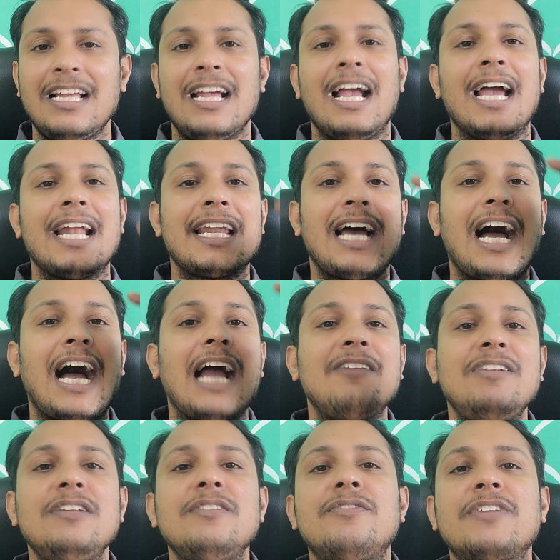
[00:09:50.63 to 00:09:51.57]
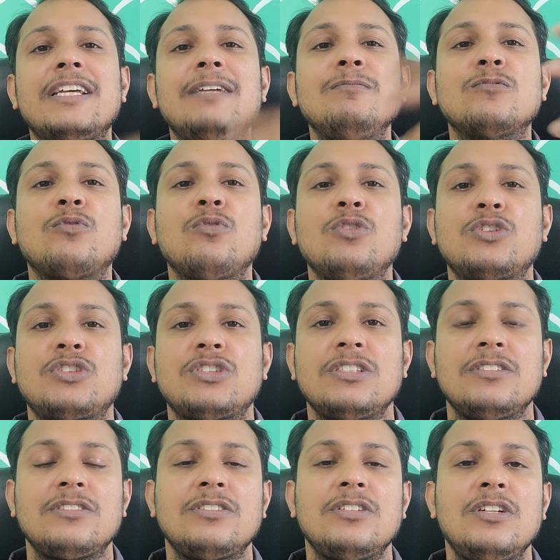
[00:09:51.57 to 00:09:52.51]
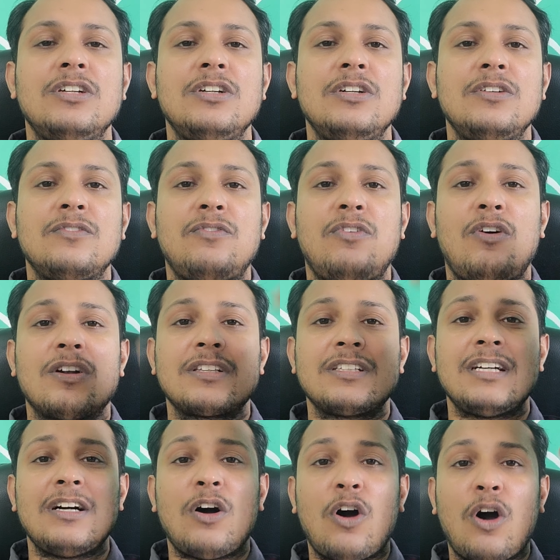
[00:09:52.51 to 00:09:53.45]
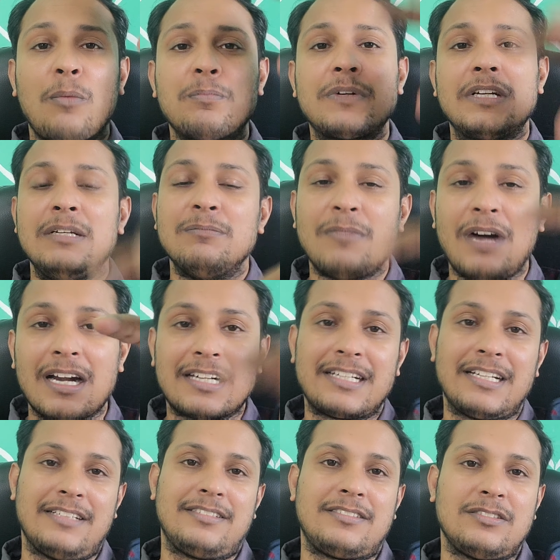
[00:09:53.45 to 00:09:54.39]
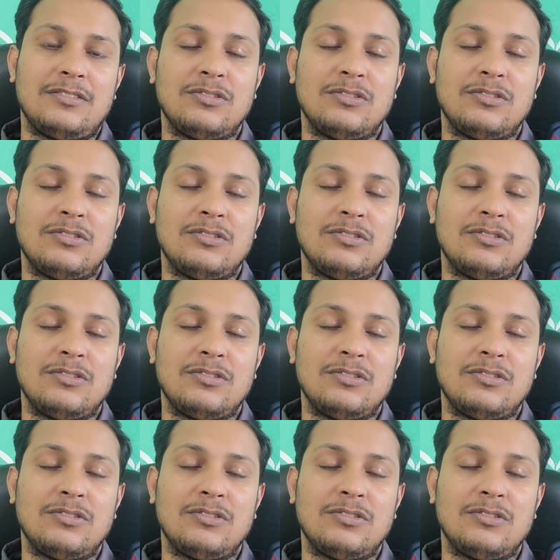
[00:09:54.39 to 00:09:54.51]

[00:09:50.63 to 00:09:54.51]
and I will frame questions for the Optima test.